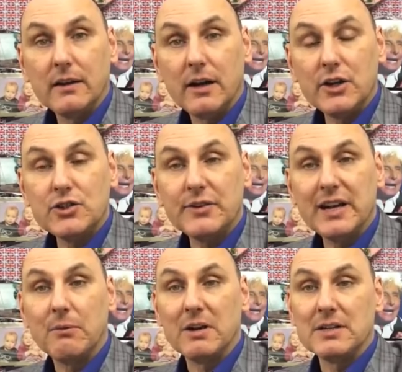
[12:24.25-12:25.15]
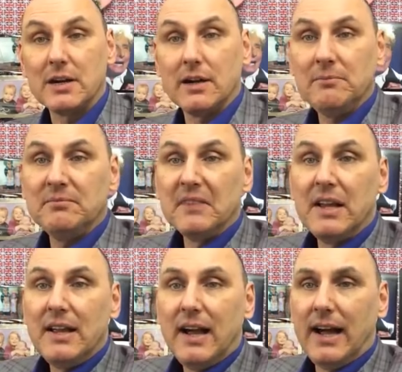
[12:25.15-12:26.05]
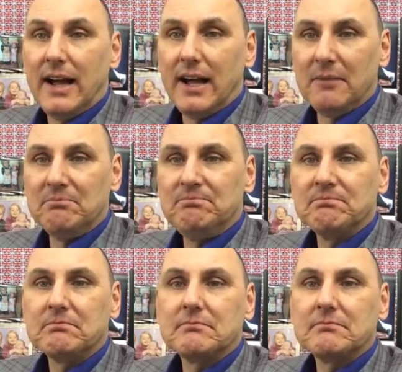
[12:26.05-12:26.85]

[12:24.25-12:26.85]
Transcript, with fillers: Are you doing that one, darling? Um,